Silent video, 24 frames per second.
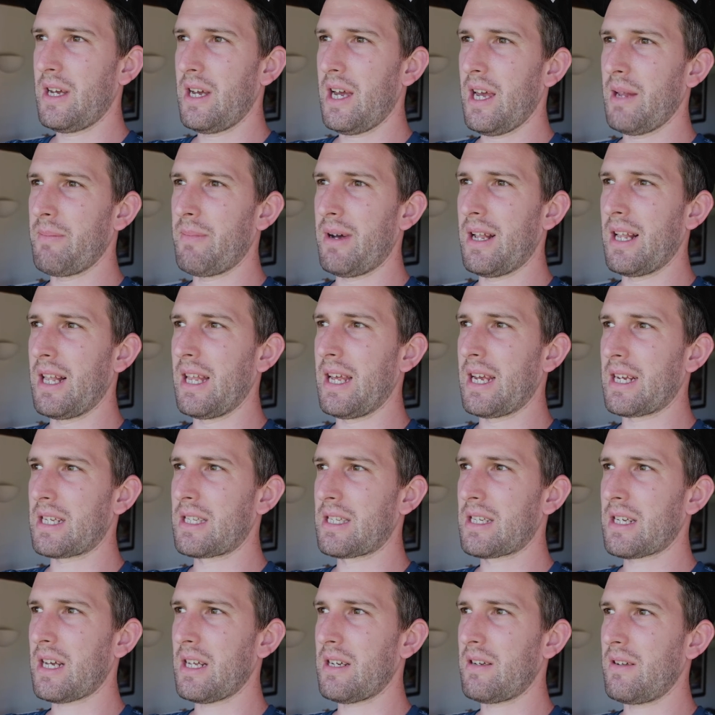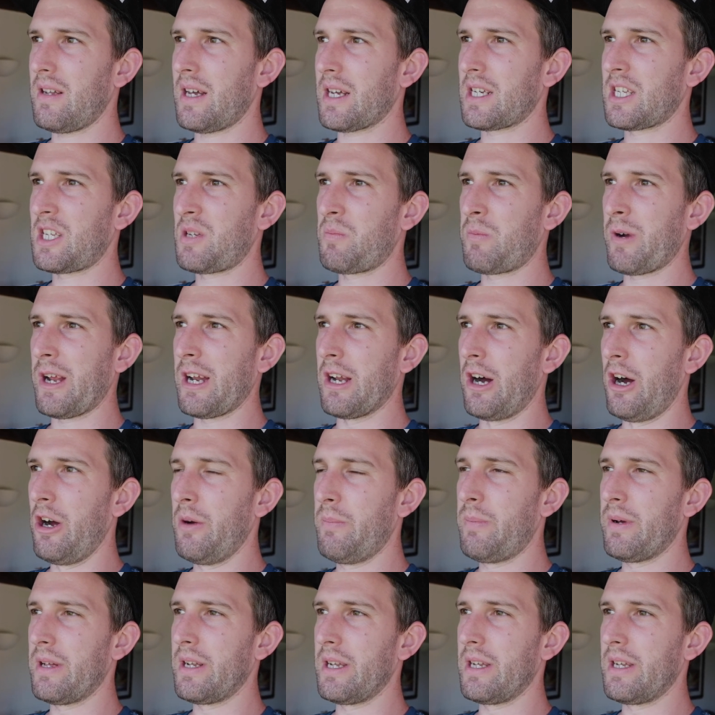had my legs kind of like spread
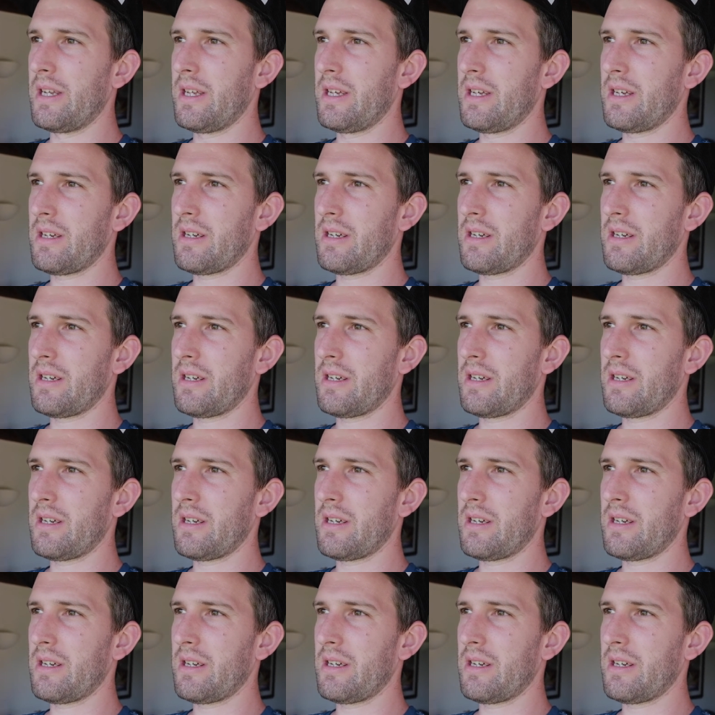open.